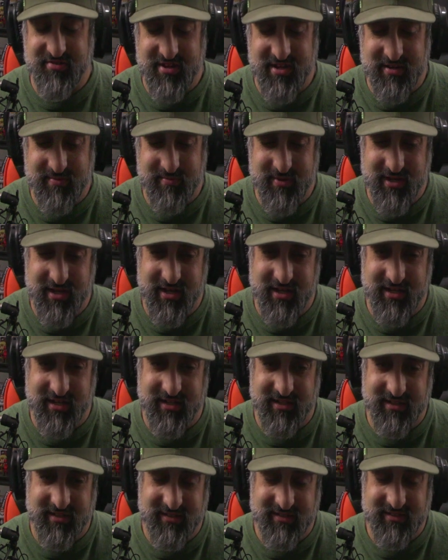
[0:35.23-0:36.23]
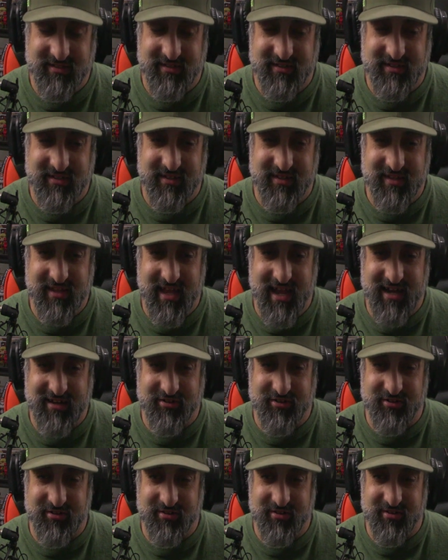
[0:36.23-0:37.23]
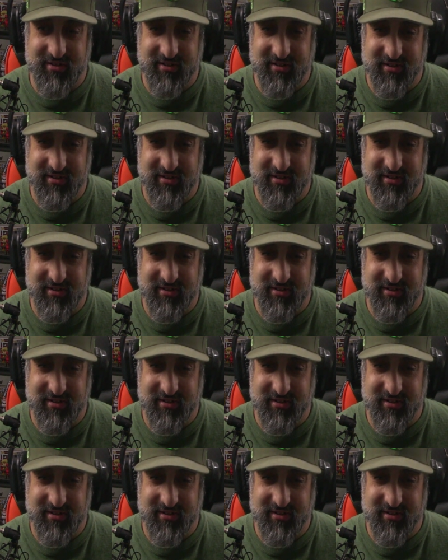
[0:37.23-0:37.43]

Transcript: name. Ah, uh, the actor.